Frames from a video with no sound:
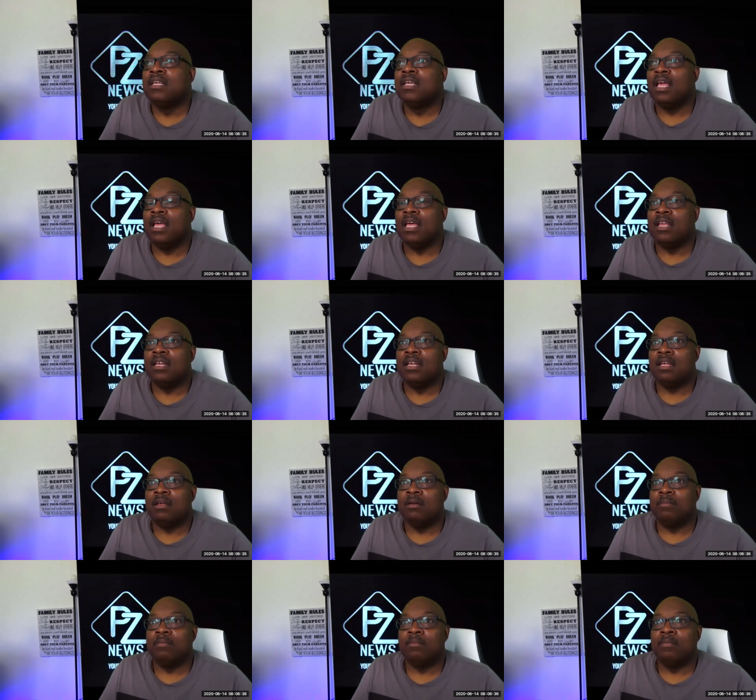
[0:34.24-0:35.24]
And
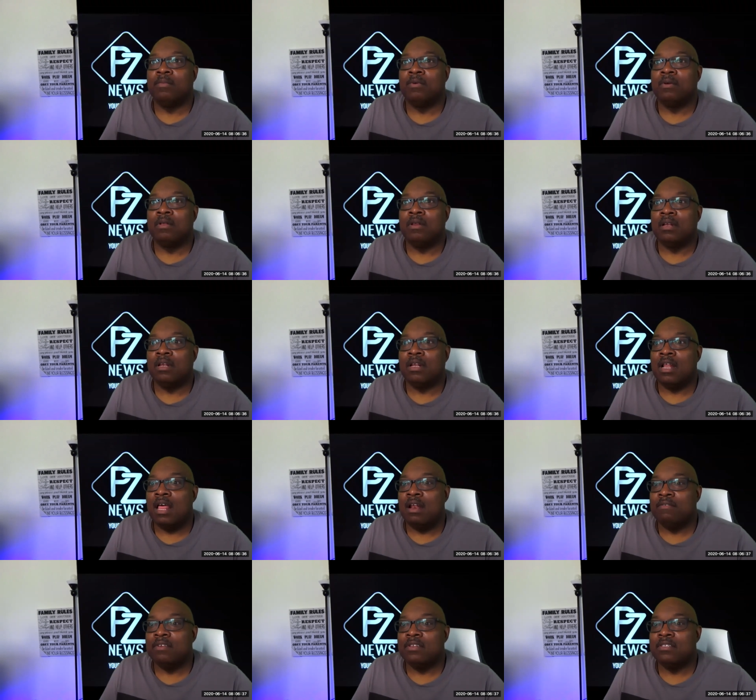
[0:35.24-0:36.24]
um, a lot
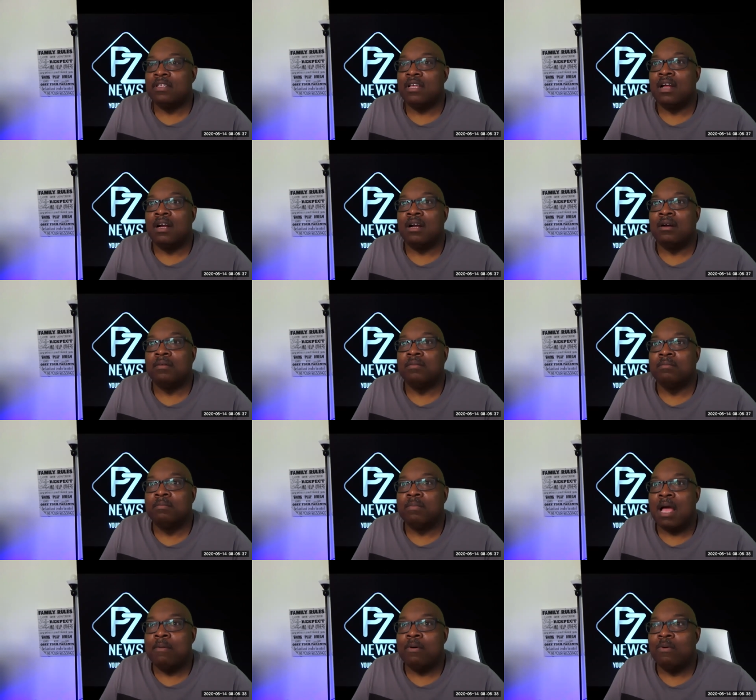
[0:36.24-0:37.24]
of us are
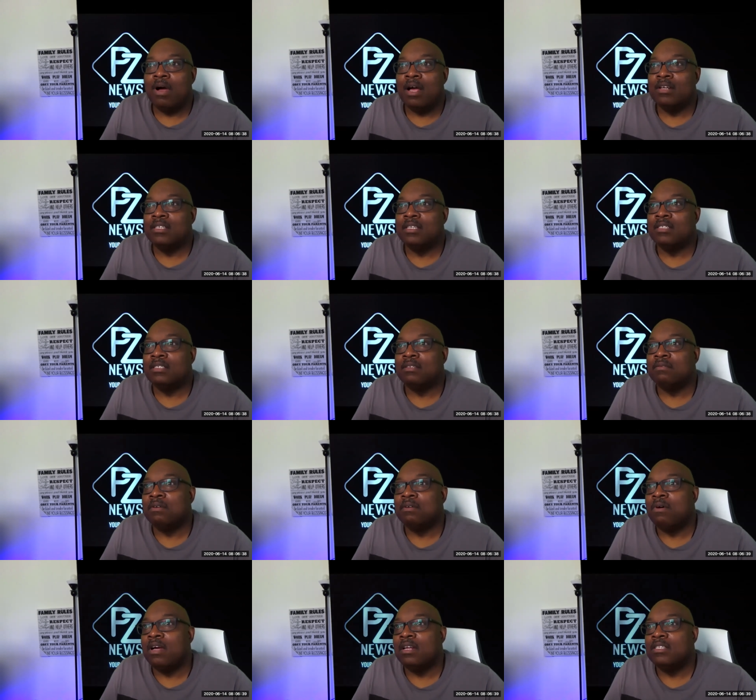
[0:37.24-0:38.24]
Bible watchers and we're
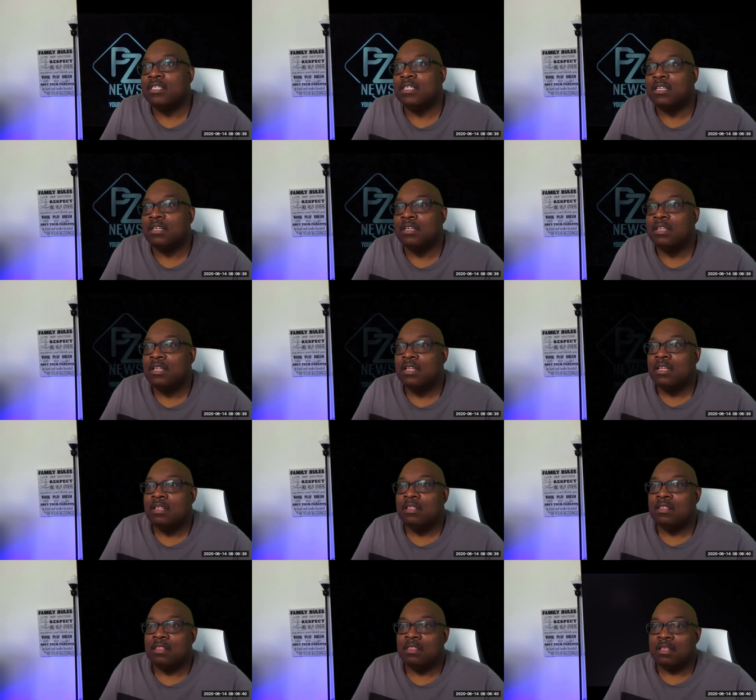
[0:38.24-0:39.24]
watching
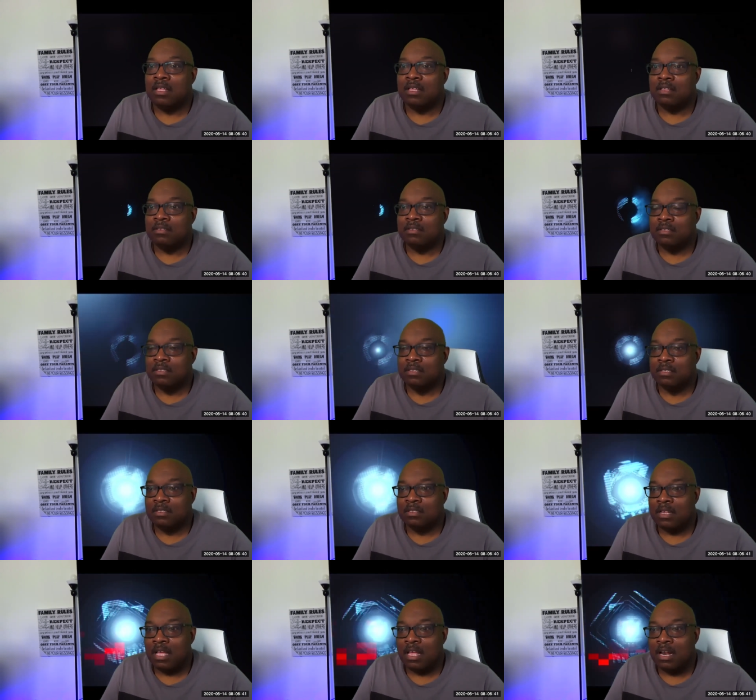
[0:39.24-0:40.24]
the things
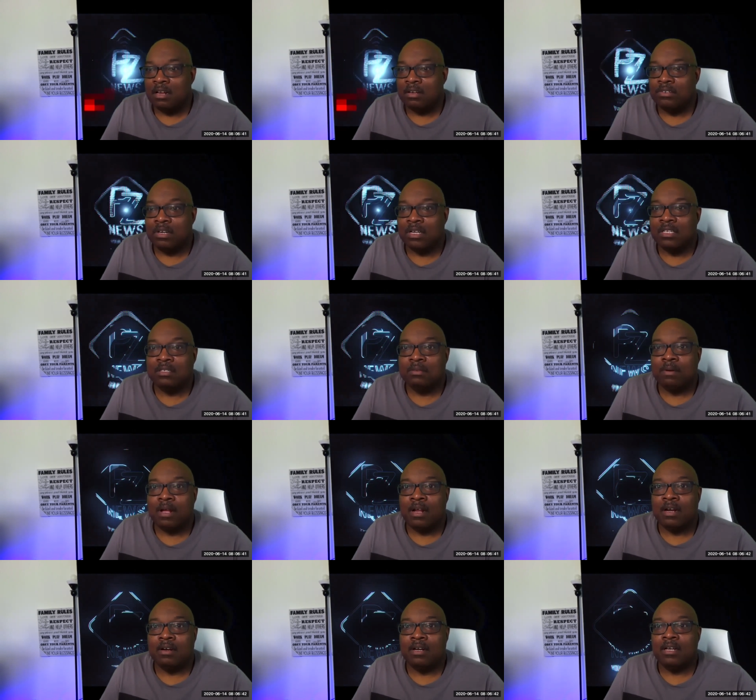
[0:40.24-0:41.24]
that are
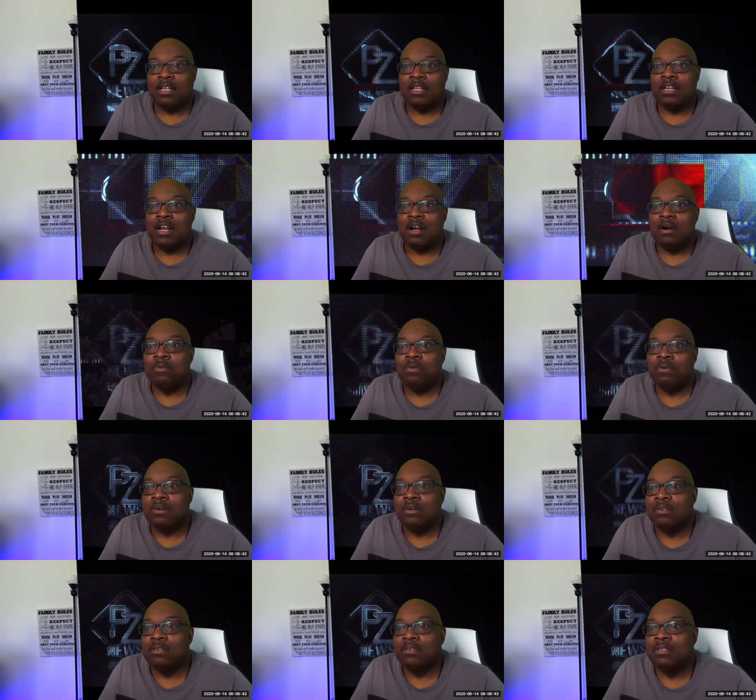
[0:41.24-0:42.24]
transpiring in our
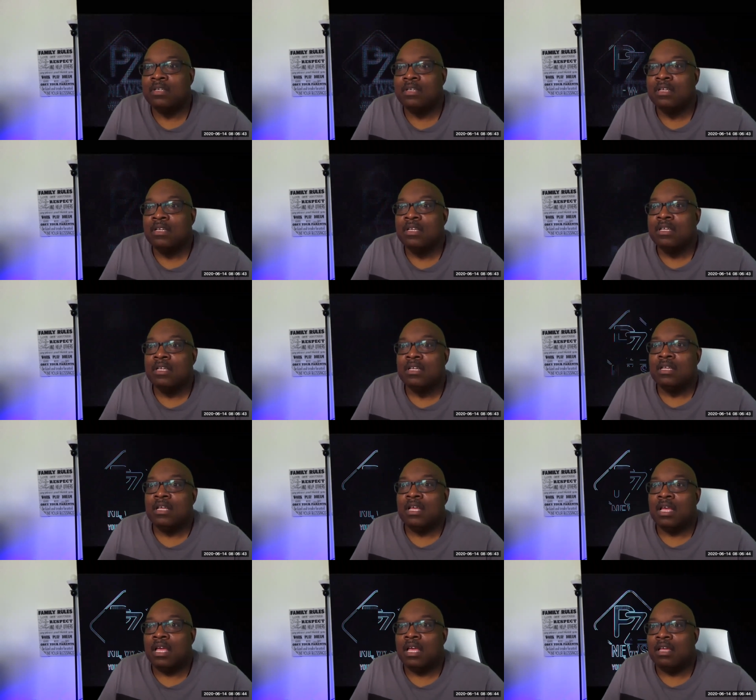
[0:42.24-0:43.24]
world.
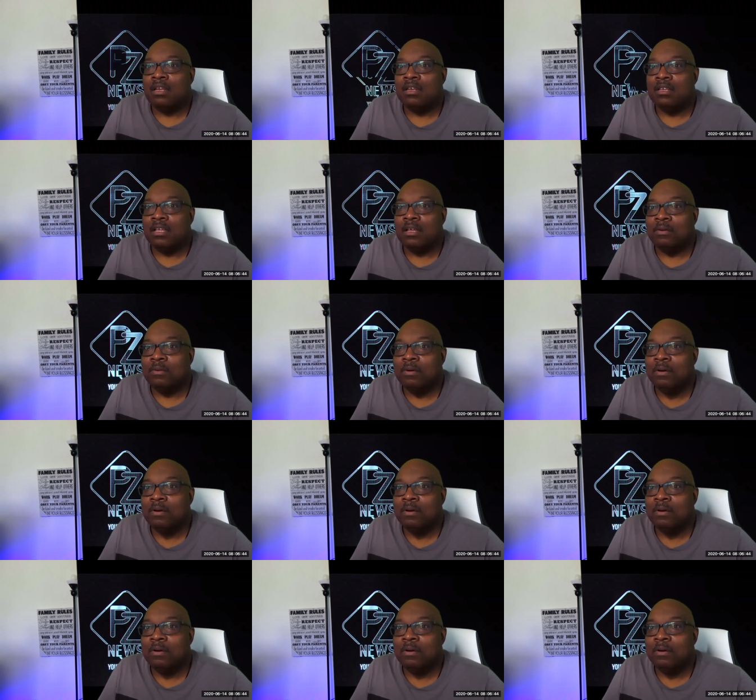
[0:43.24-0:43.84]
And uh,